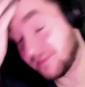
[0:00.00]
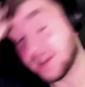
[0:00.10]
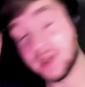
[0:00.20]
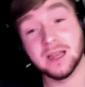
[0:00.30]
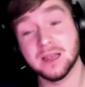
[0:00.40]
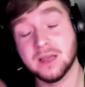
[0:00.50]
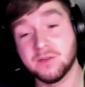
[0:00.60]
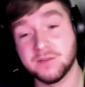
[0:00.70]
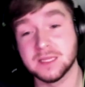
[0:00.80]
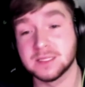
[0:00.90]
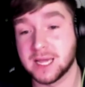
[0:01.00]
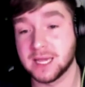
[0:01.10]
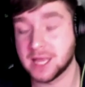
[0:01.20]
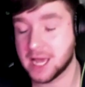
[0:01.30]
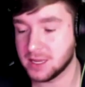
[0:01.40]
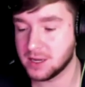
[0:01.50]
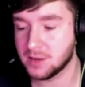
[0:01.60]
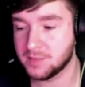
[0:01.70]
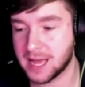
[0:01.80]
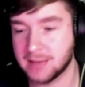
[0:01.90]
Little things like that,
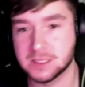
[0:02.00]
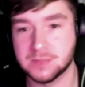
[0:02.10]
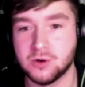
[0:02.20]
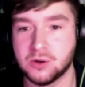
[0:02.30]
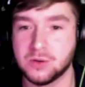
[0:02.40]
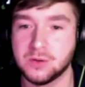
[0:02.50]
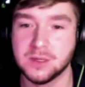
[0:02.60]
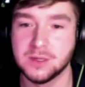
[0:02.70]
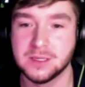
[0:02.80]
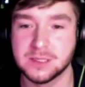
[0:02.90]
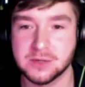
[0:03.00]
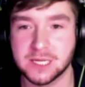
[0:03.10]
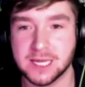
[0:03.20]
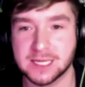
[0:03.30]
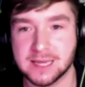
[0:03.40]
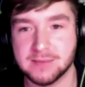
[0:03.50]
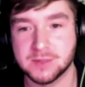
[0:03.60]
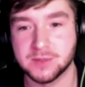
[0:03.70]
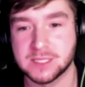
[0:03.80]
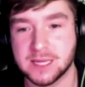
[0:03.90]
perhaps the more socially
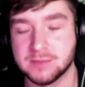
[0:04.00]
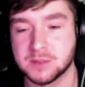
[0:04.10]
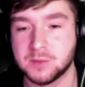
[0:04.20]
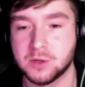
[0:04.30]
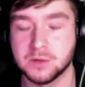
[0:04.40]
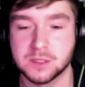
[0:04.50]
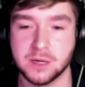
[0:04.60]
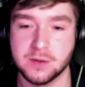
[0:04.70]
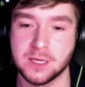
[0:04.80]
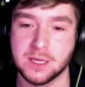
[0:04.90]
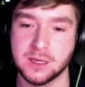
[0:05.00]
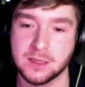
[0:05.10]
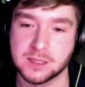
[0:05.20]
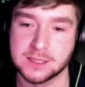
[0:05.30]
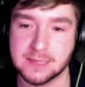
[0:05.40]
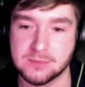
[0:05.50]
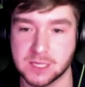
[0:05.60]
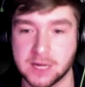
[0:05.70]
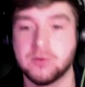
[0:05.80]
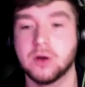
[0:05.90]
acceptable stims, but also the stims
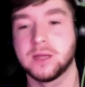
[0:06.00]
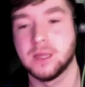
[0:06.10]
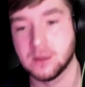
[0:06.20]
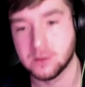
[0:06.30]
like rocking